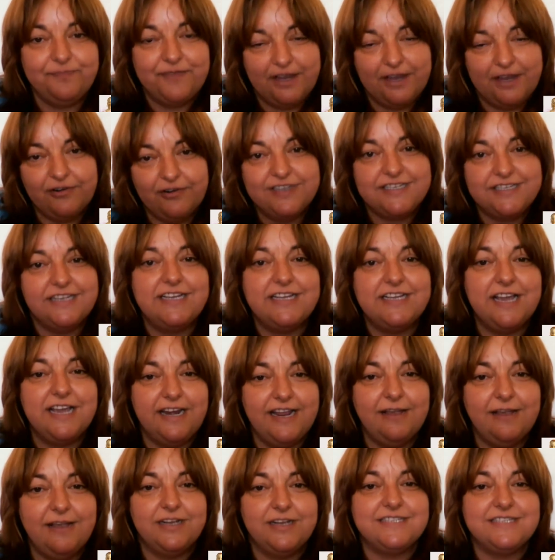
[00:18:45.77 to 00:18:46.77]
There is a
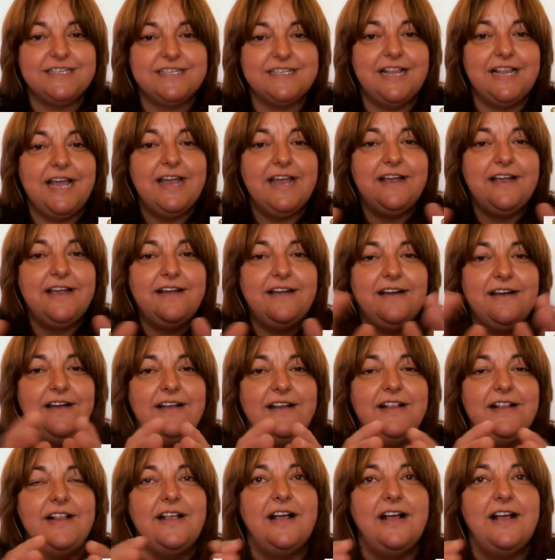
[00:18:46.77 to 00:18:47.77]
dynamics. Like,
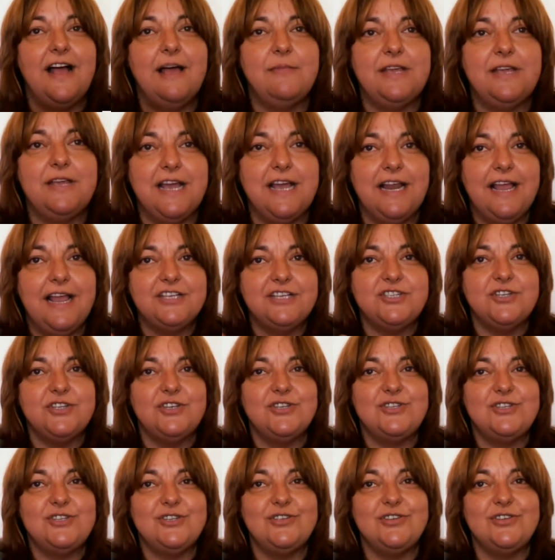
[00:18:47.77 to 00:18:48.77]
I mean, I like
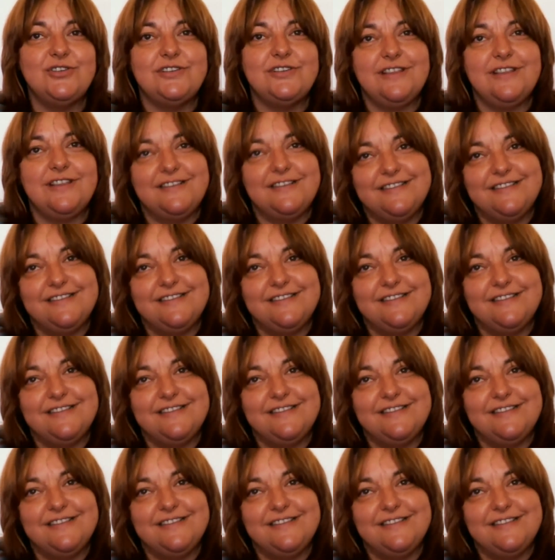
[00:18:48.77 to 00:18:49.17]
to